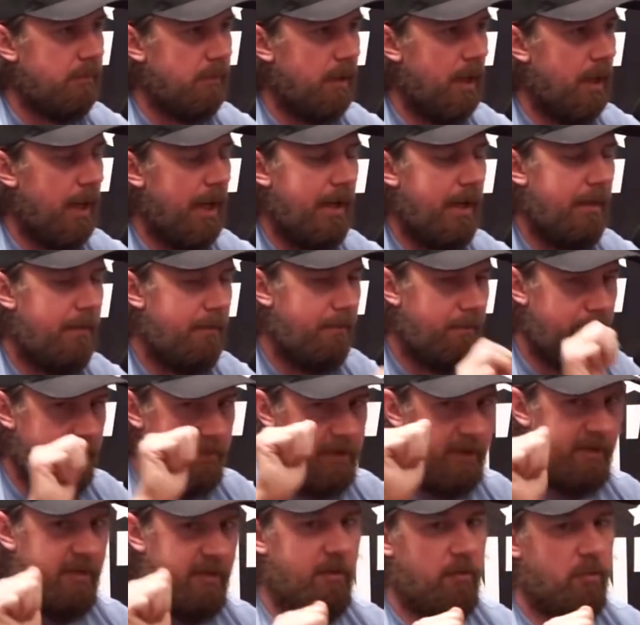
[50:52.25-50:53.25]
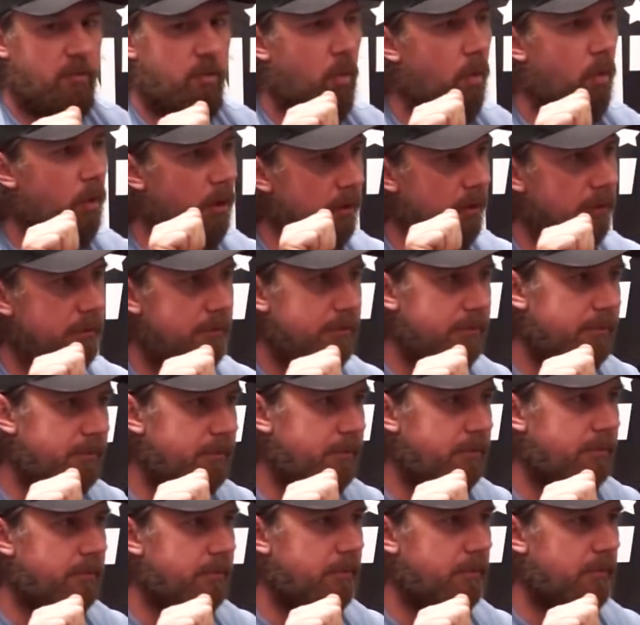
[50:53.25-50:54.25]
Okay. This is war.
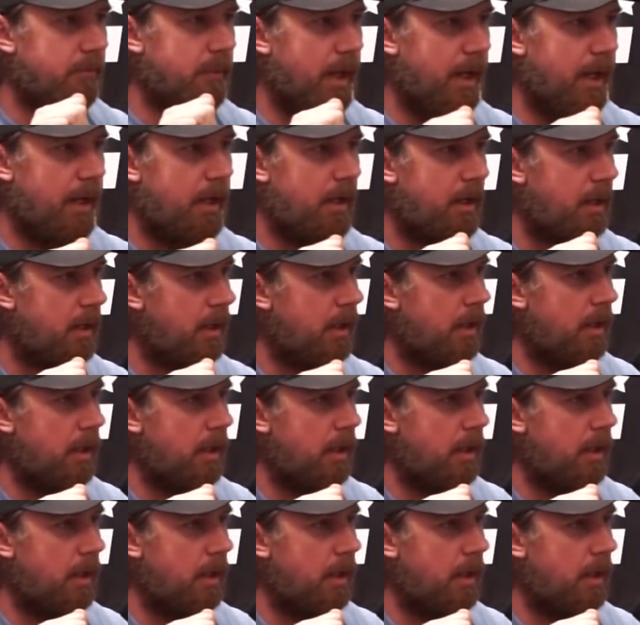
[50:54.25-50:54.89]
Okay.